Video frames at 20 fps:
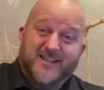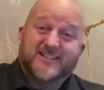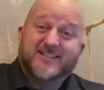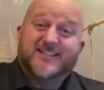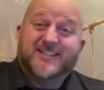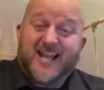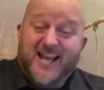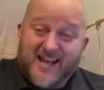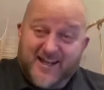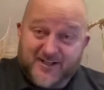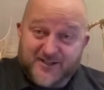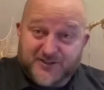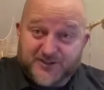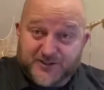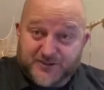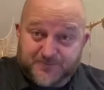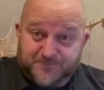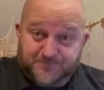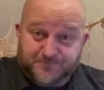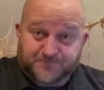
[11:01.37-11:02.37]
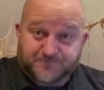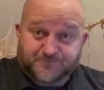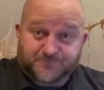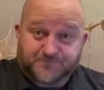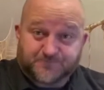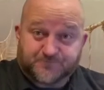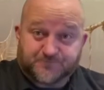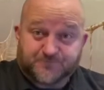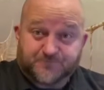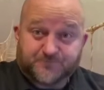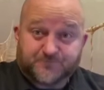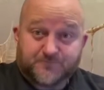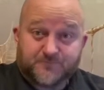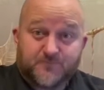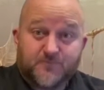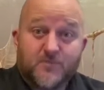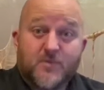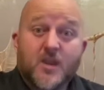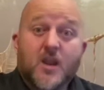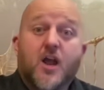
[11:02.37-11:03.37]
things
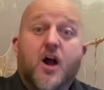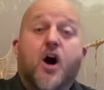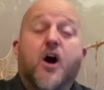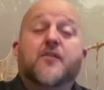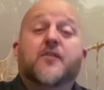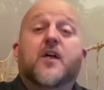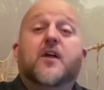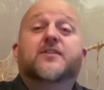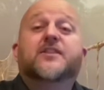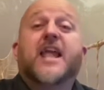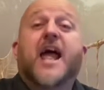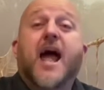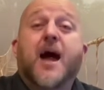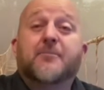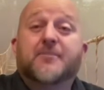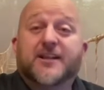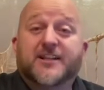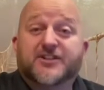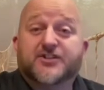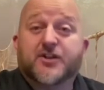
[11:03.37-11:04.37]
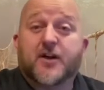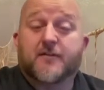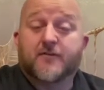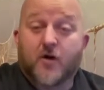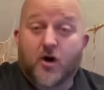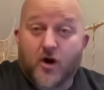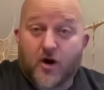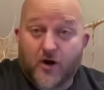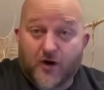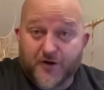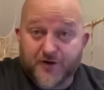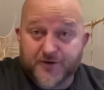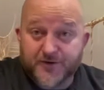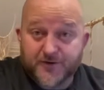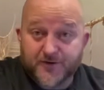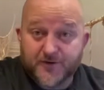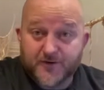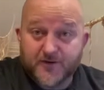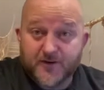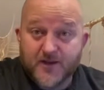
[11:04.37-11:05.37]
on the tablets of our heart.
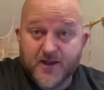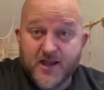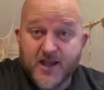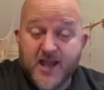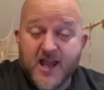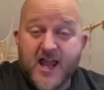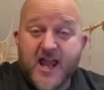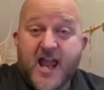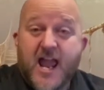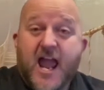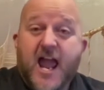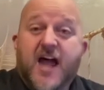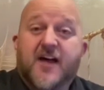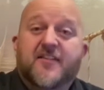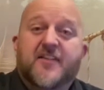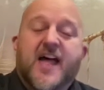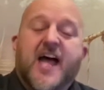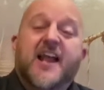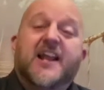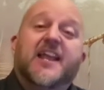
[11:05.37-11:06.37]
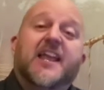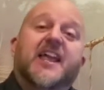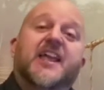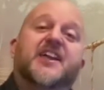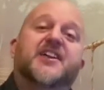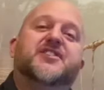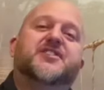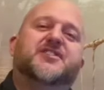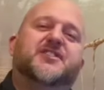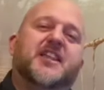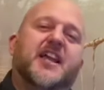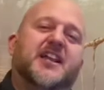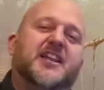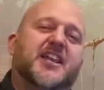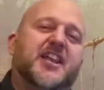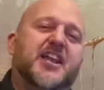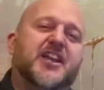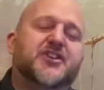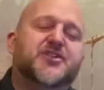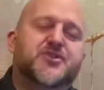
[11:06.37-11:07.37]
And that is that
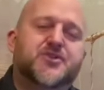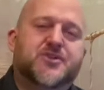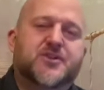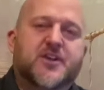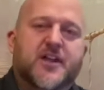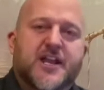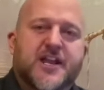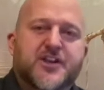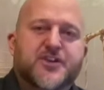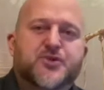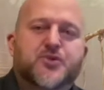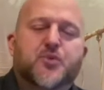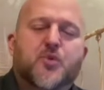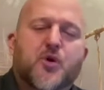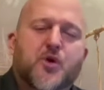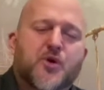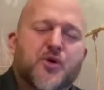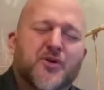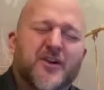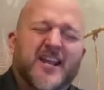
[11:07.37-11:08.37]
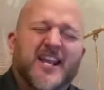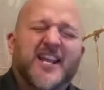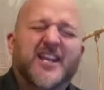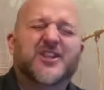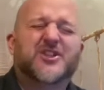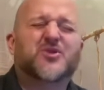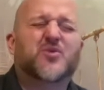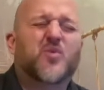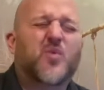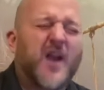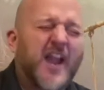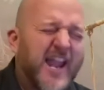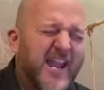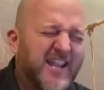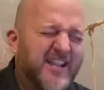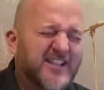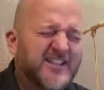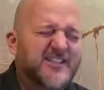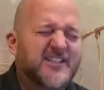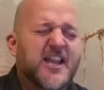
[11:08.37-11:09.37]
his word, his
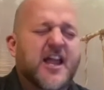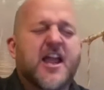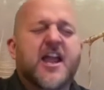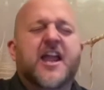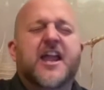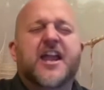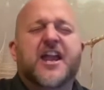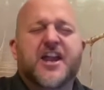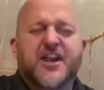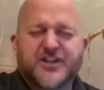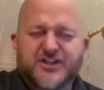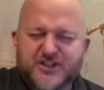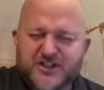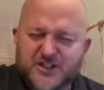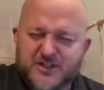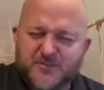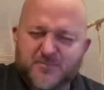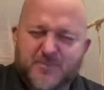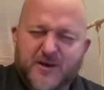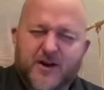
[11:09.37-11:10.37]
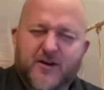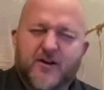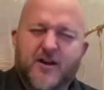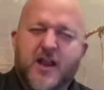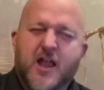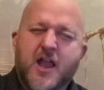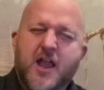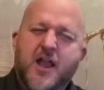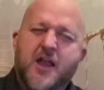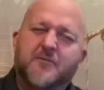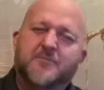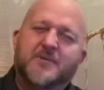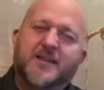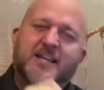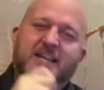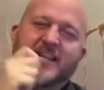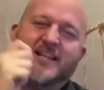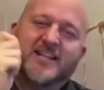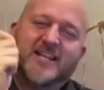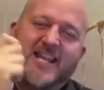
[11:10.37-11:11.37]
ways, his spirit
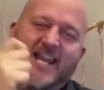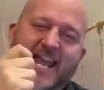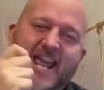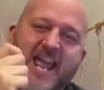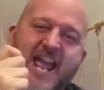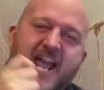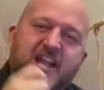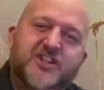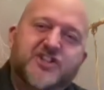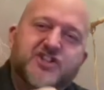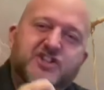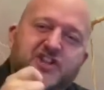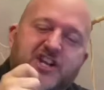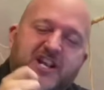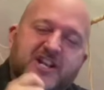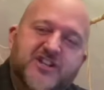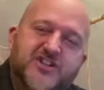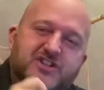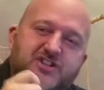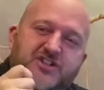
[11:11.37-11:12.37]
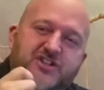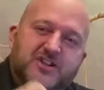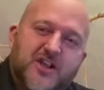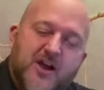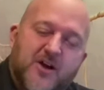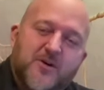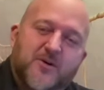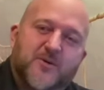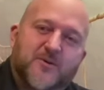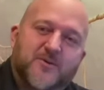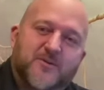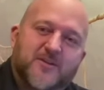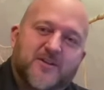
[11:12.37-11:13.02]
begin to get etched in stone.